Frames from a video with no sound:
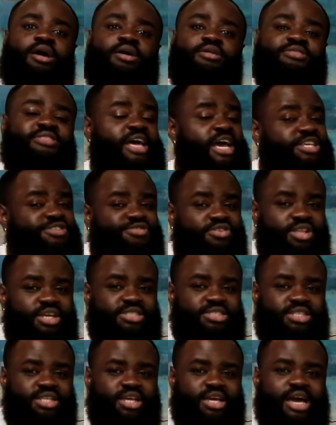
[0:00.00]
Thanks for
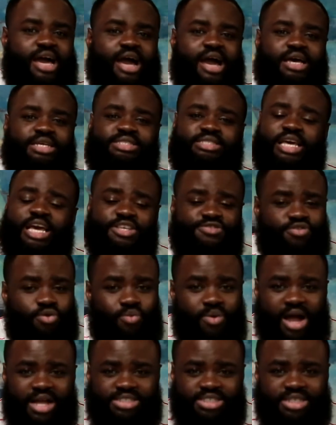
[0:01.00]
listening, guys. Thanks for
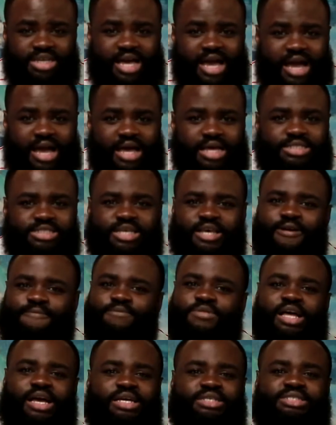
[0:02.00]
watching, guys.
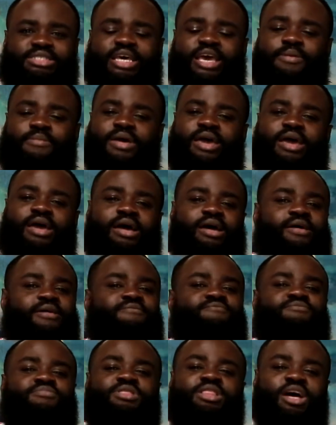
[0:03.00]
Like I say, man,
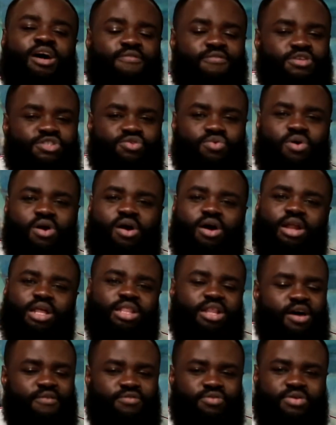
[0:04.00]
love the squad. I
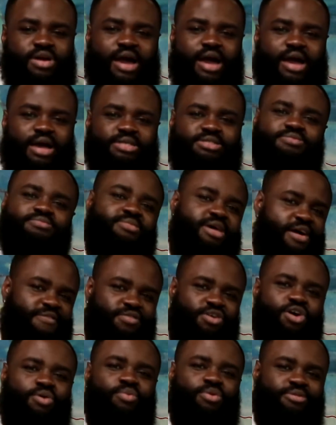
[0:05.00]
love you guys. Have a
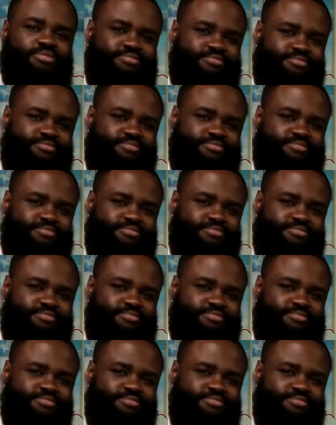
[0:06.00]
good one.